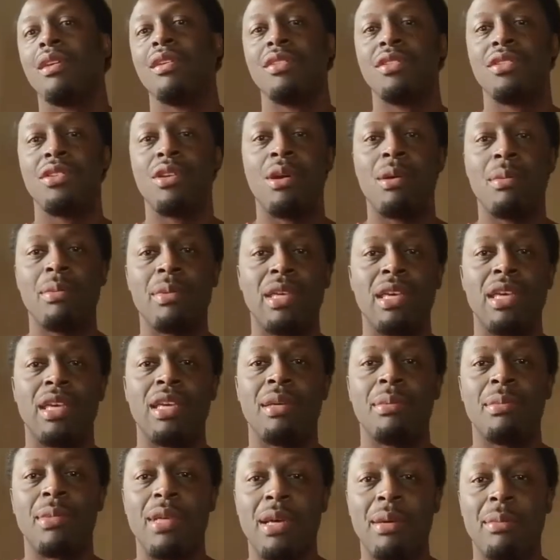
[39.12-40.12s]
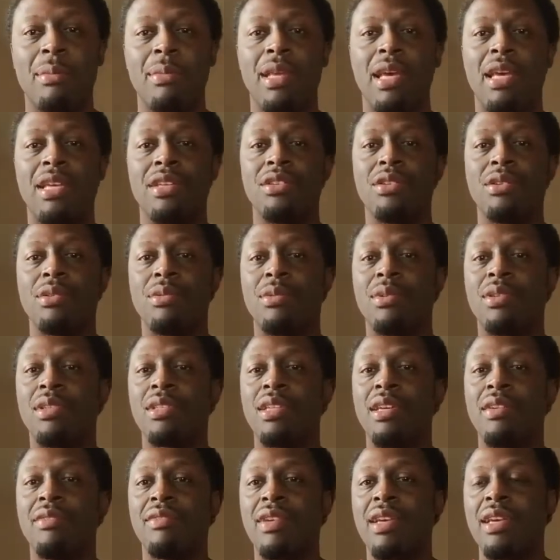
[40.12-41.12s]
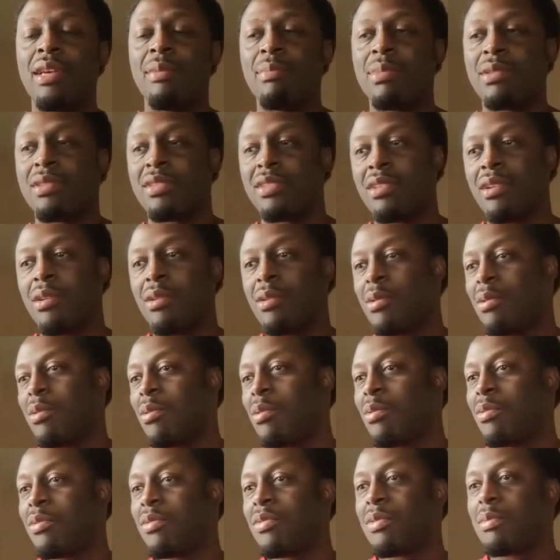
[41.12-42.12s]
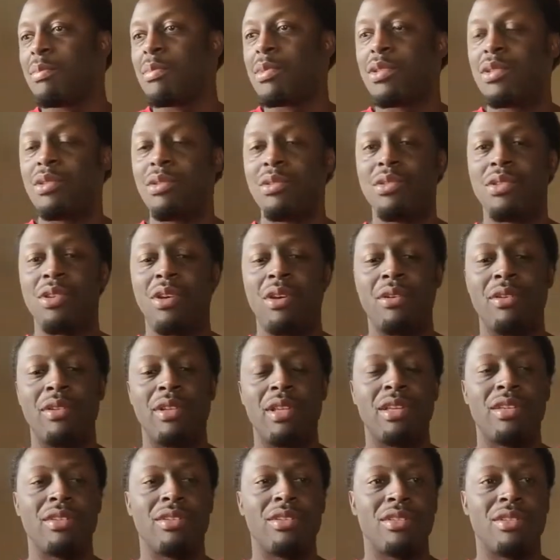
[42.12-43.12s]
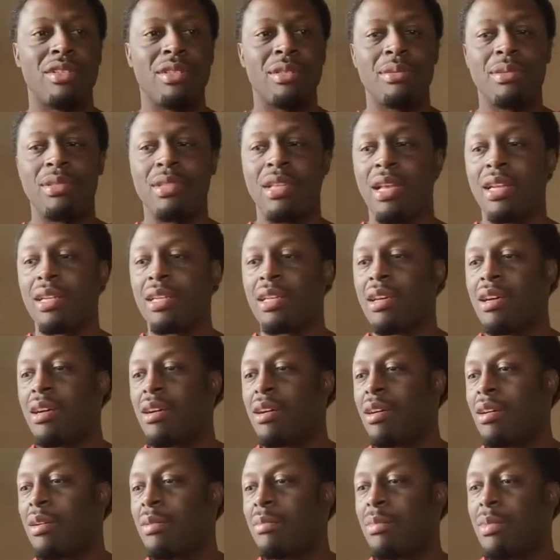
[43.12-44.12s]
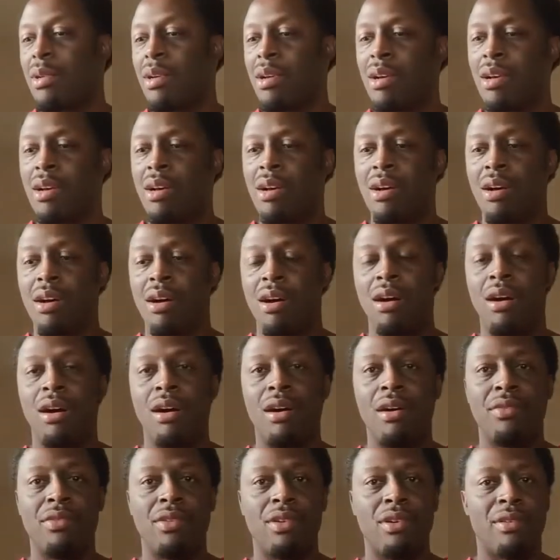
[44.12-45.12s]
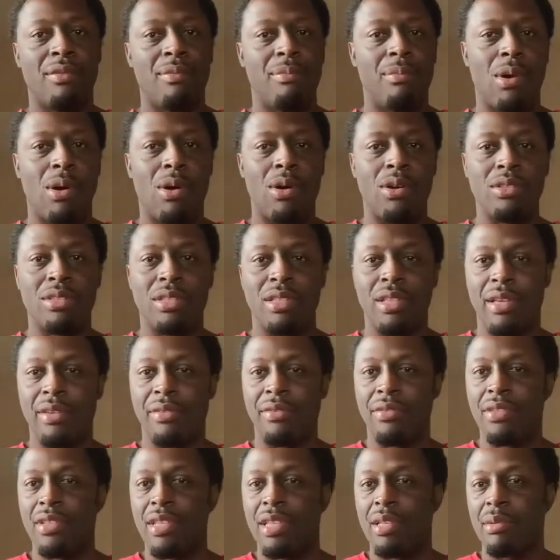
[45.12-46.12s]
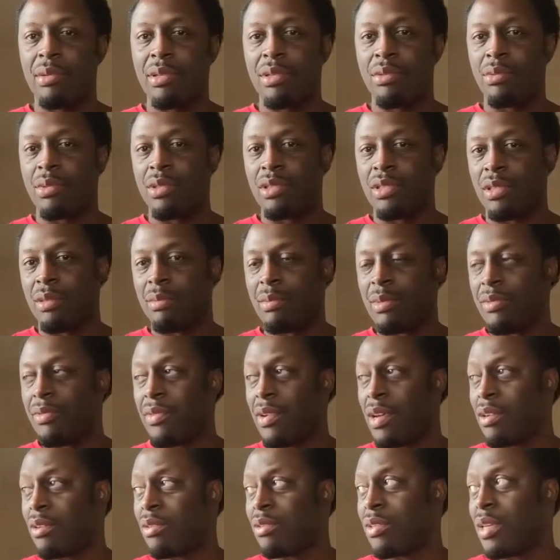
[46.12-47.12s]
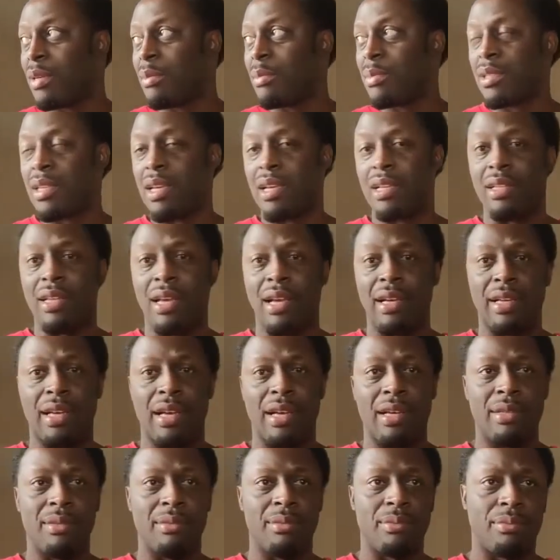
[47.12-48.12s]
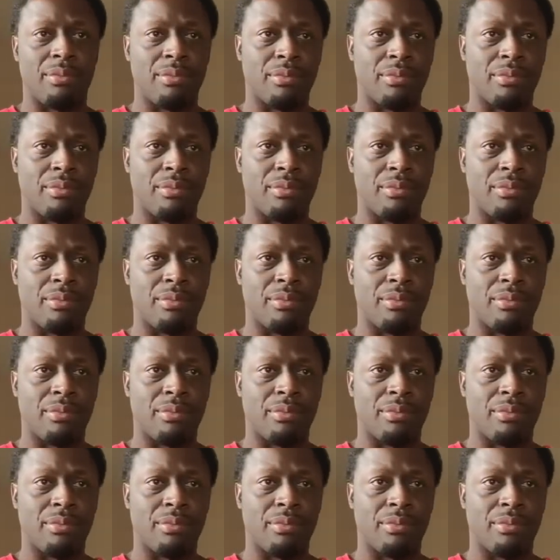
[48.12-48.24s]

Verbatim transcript: Sharp Game coming at you with another episode from Choose Your Relationships dot com, off of Boss Life Secrets, which can be found on Amazon dot com.